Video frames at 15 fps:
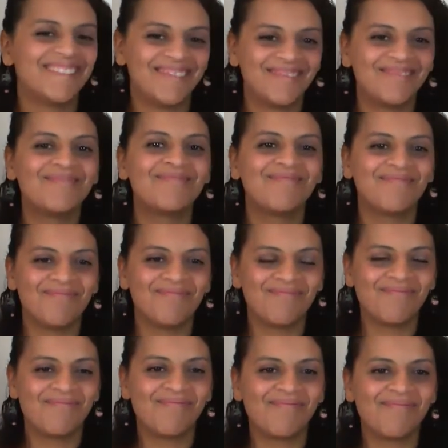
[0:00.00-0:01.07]

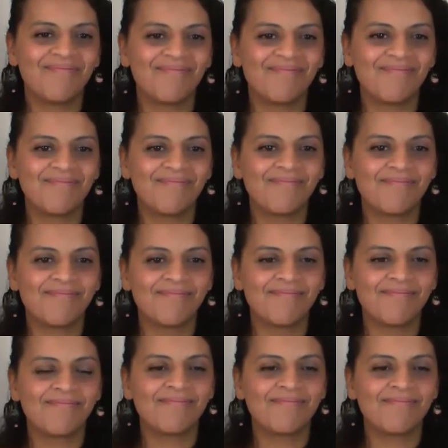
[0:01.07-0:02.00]
No words are spoken by the person on screen.